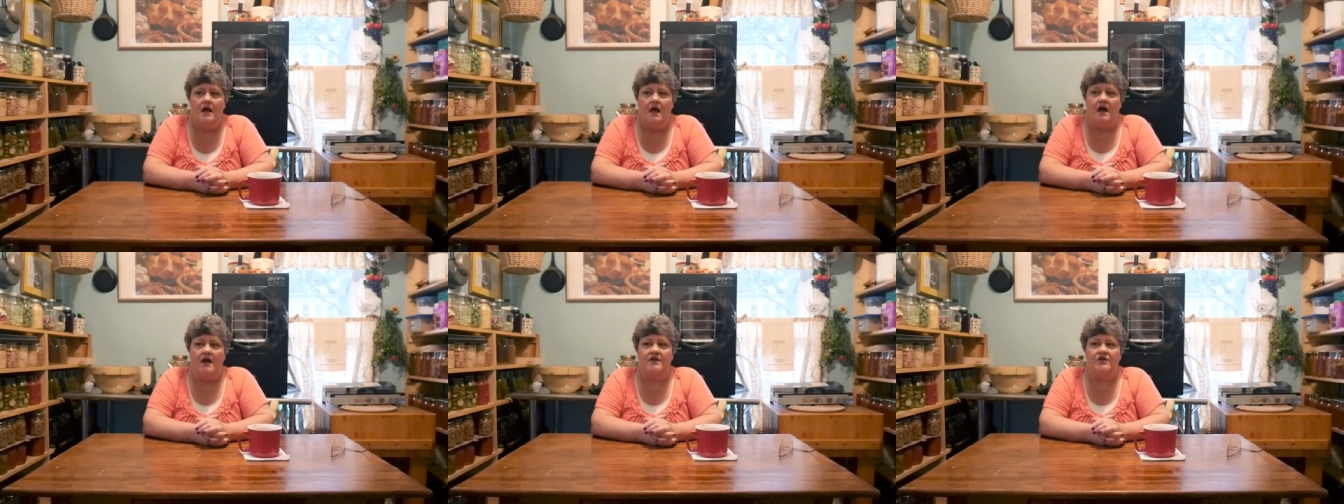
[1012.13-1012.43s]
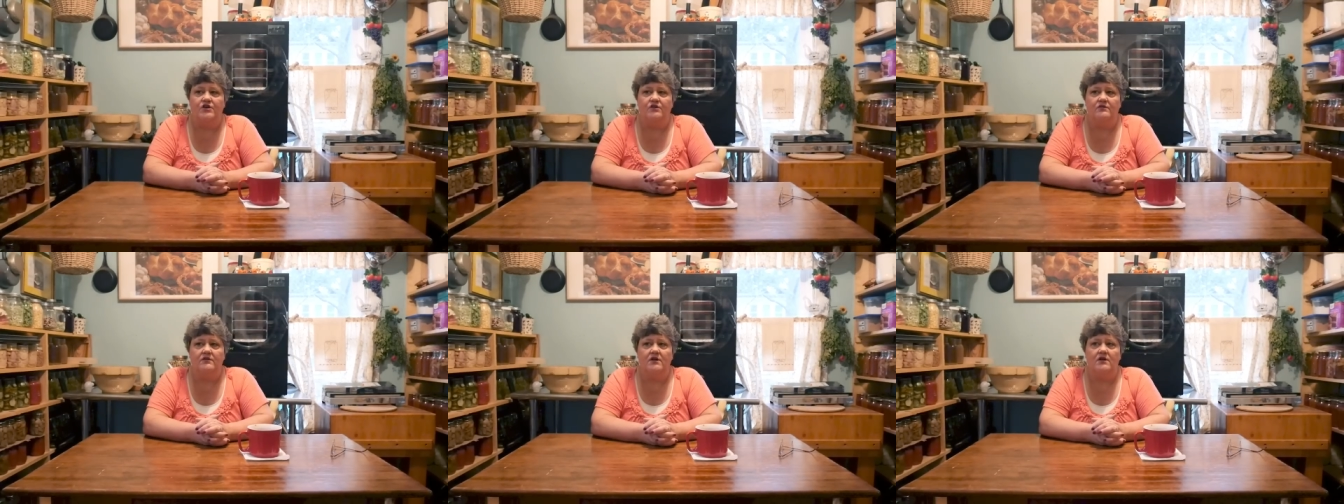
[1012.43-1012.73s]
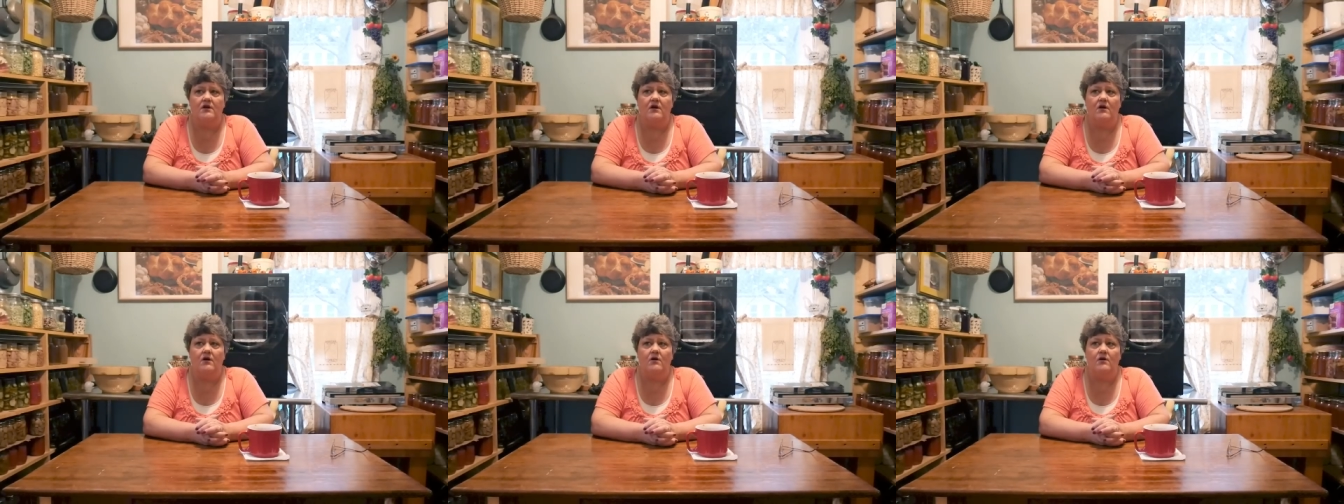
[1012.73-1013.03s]
A year
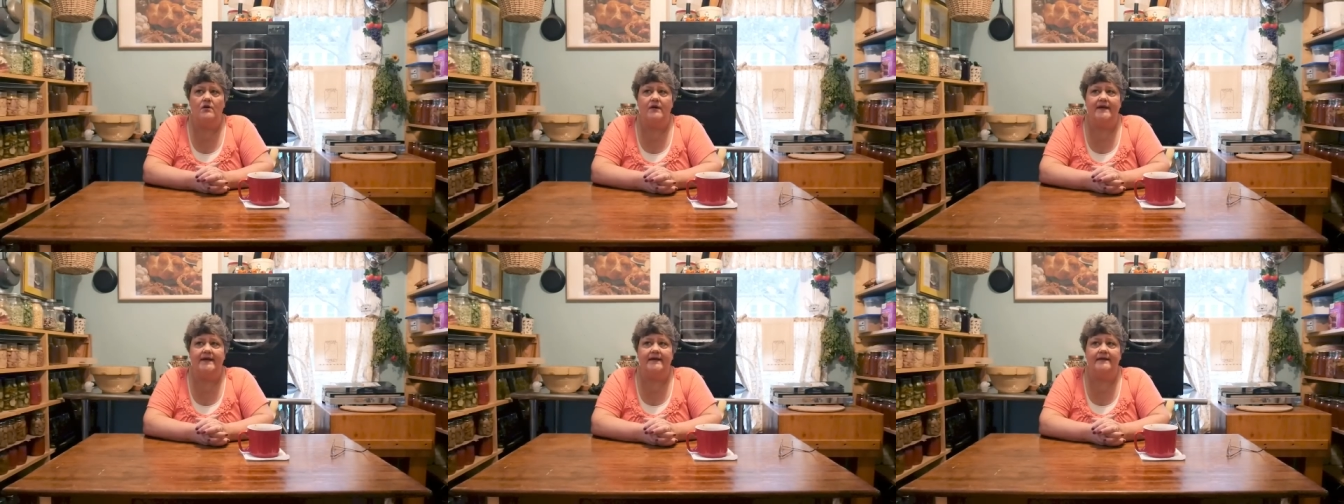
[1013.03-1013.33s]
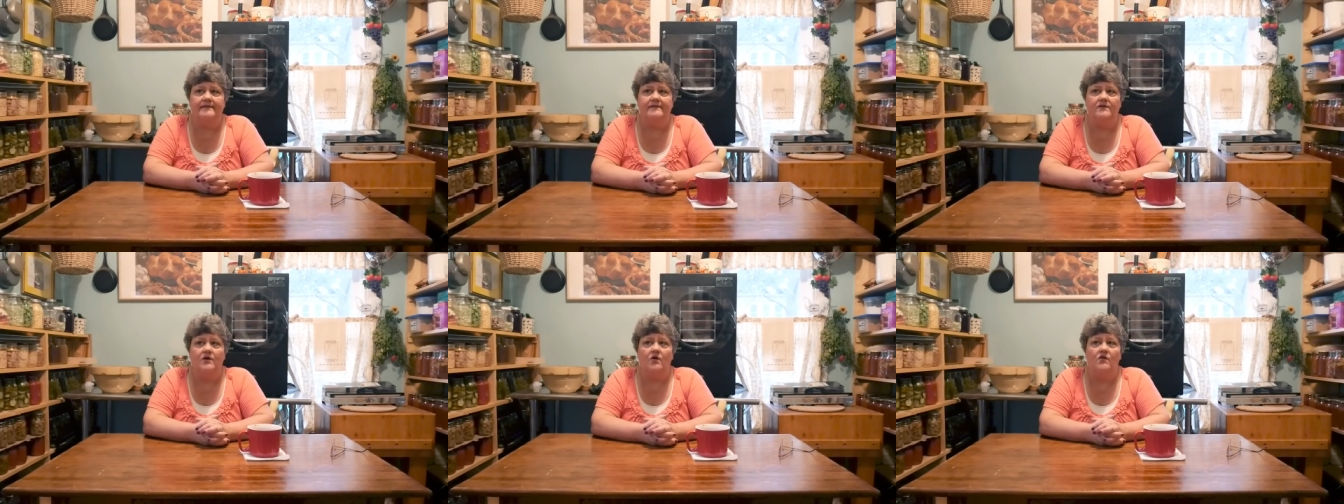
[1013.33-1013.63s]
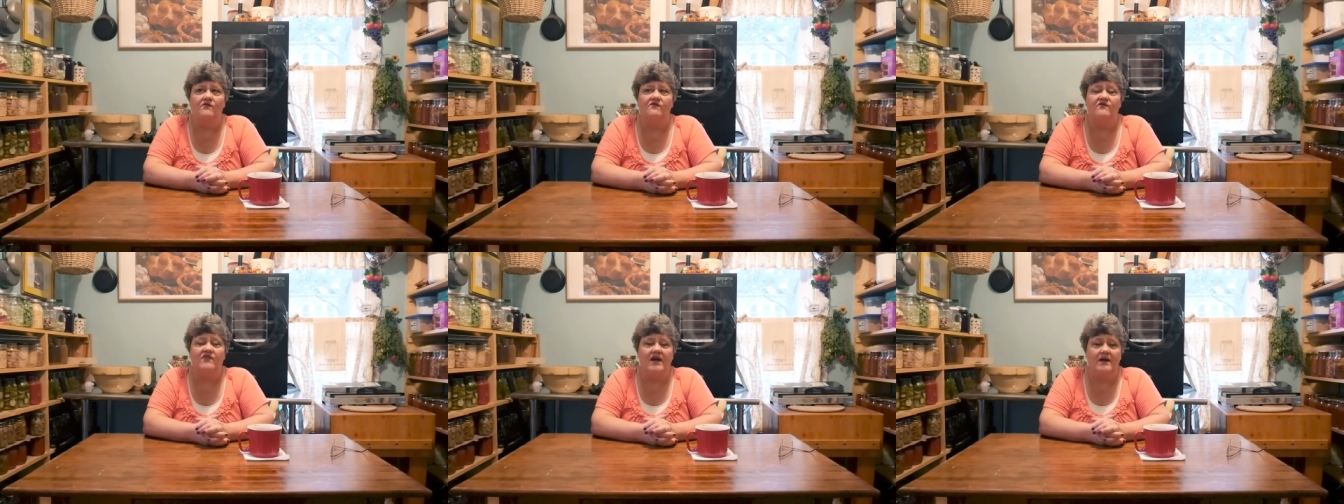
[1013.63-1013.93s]
ago in
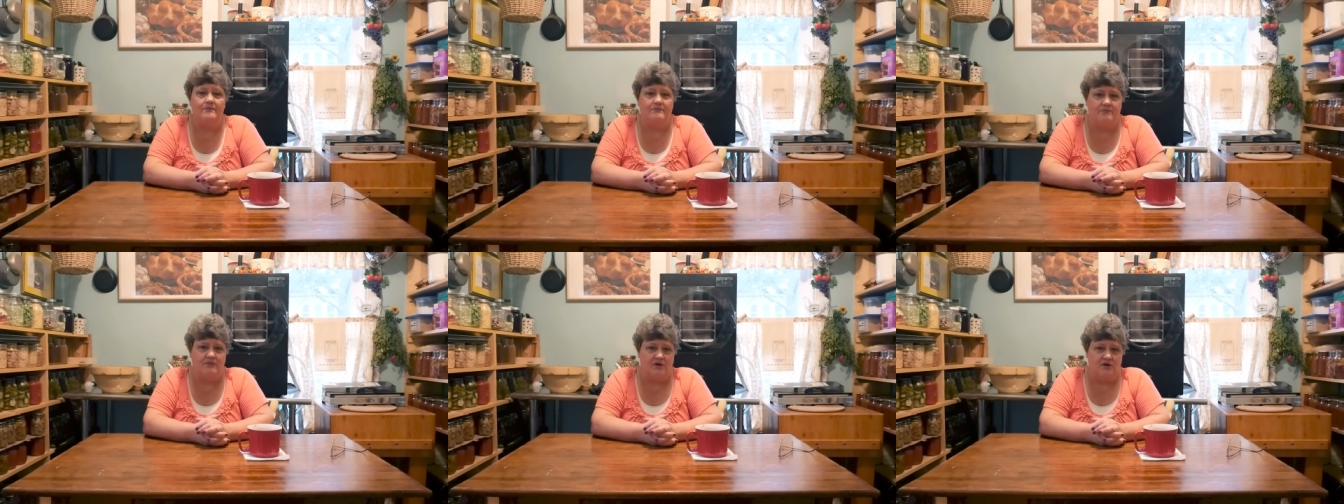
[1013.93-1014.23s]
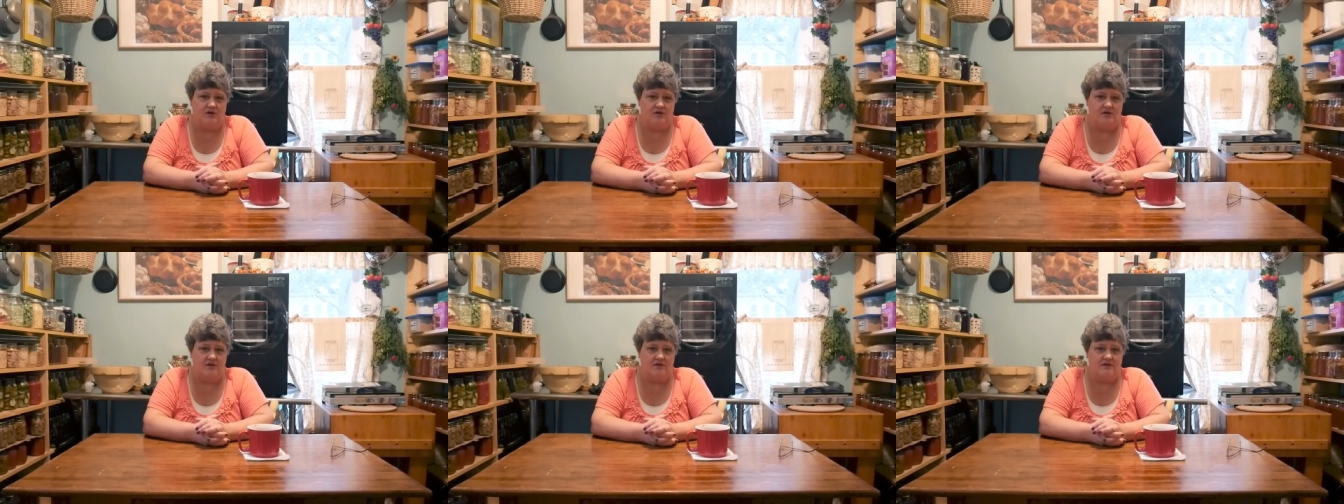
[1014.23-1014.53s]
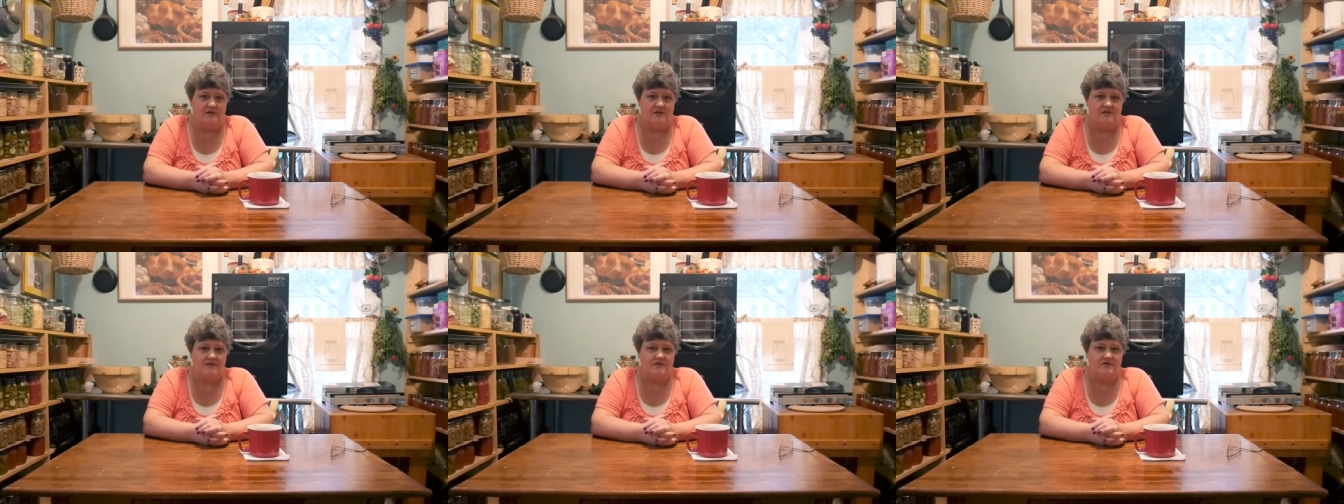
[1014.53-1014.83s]
November,
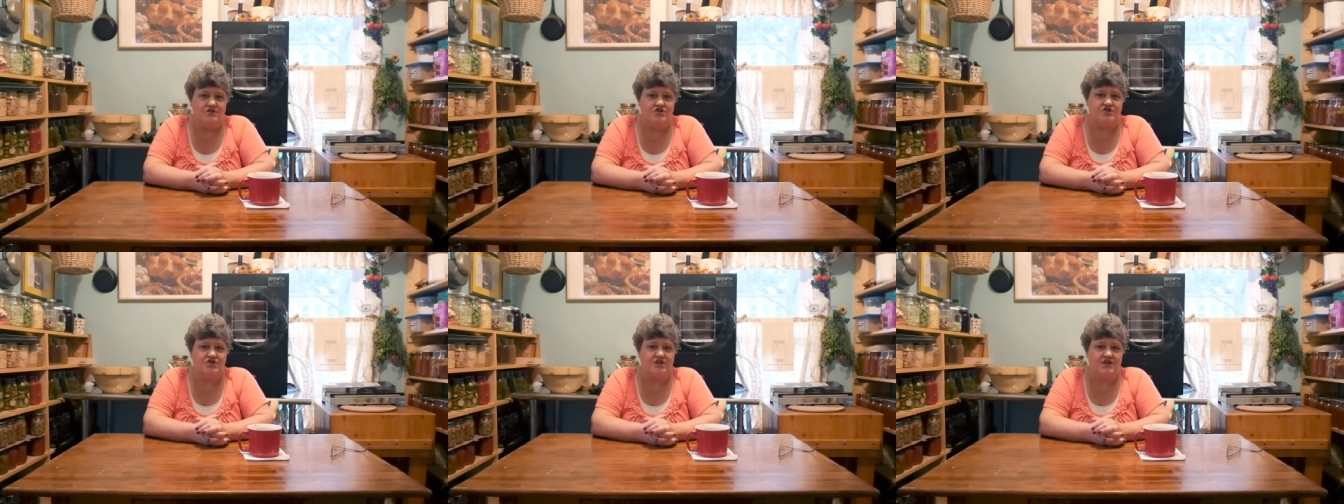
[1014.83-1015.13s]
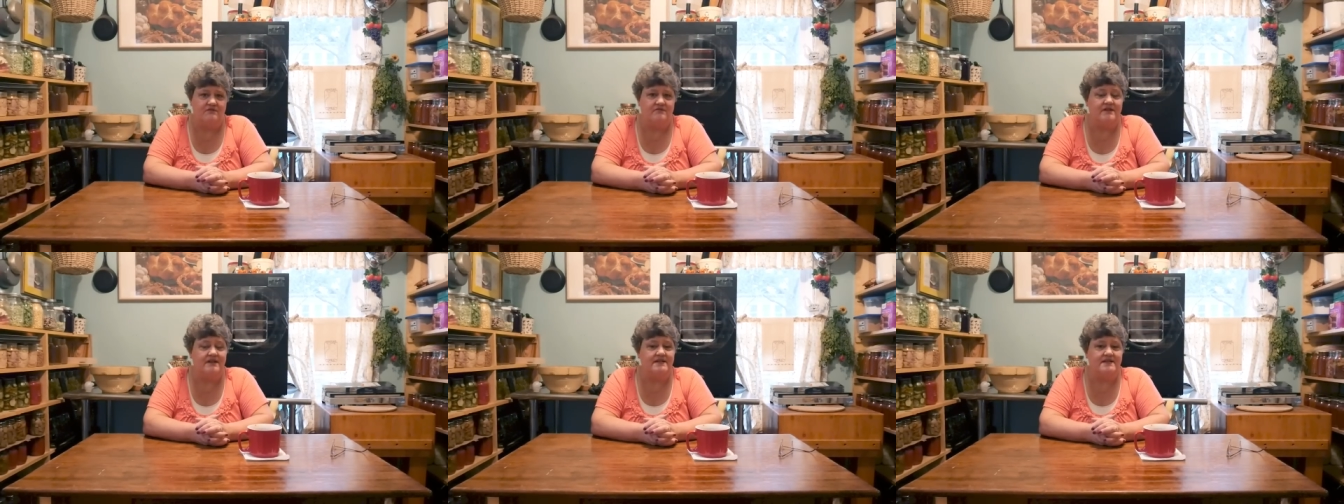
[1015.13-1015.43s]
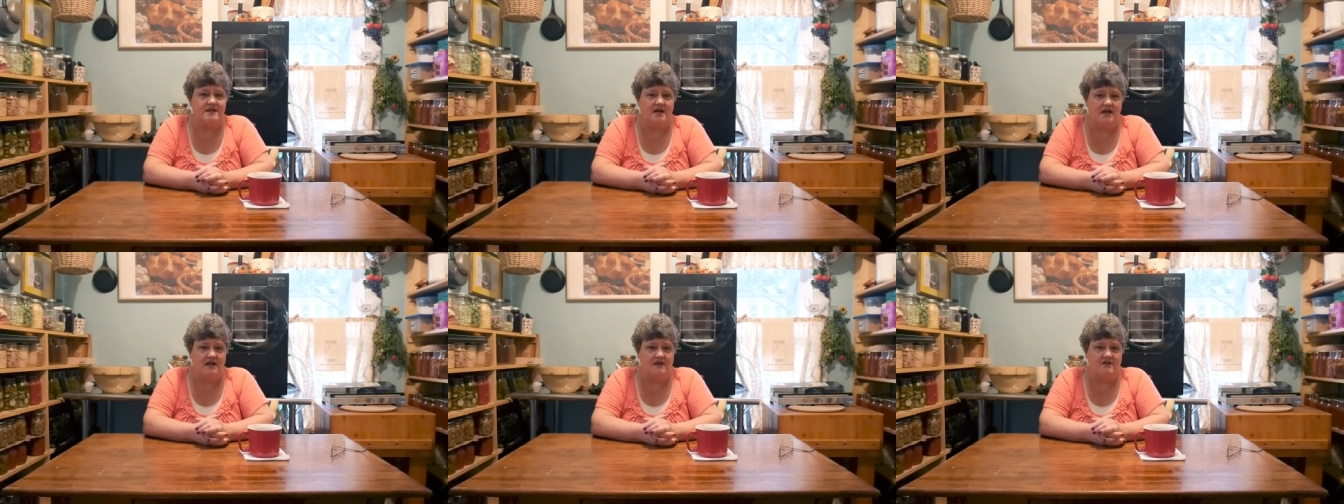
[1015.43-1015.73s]
she
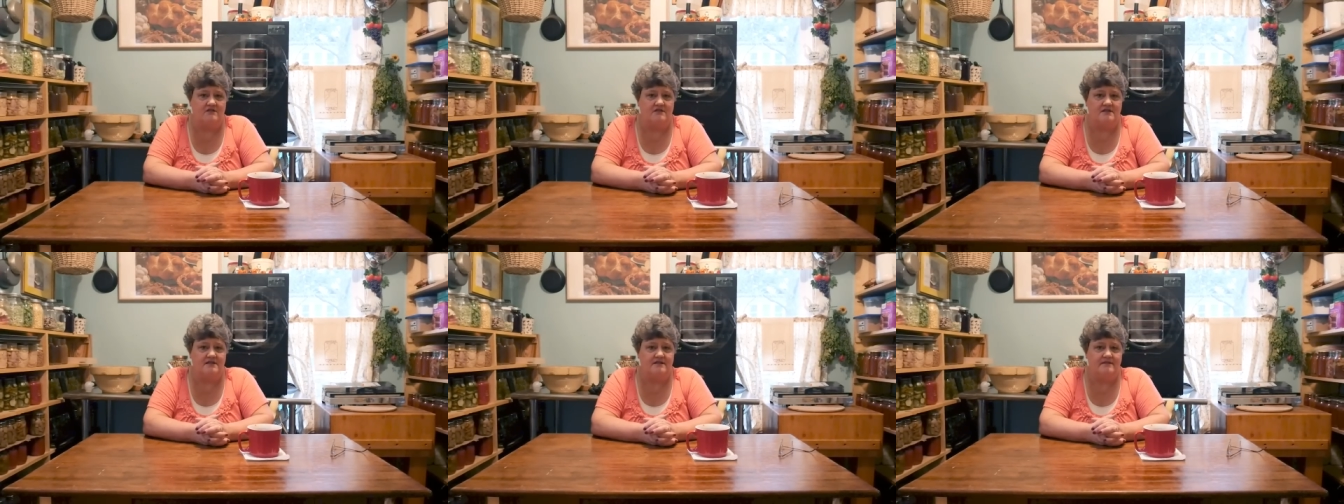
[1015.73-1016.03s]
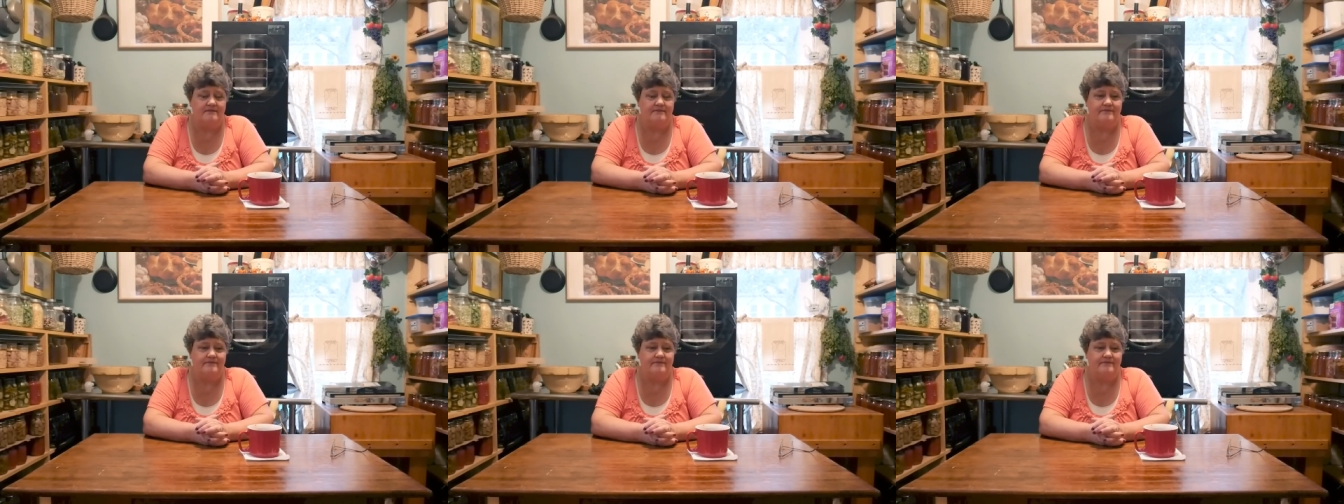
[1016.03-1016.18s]
retired,